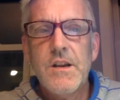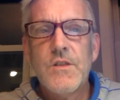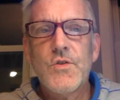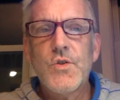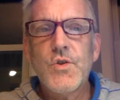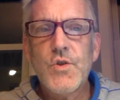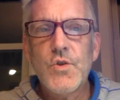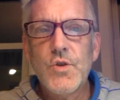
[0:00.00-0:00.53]

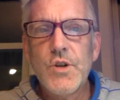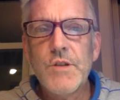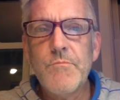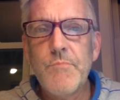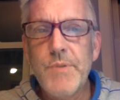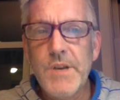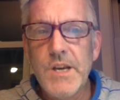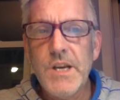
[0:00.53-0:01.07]

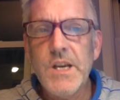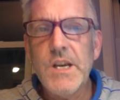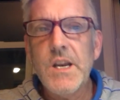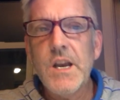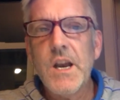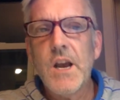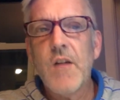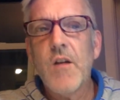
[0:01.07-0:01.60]
should
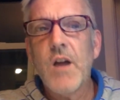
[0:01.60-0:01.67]
be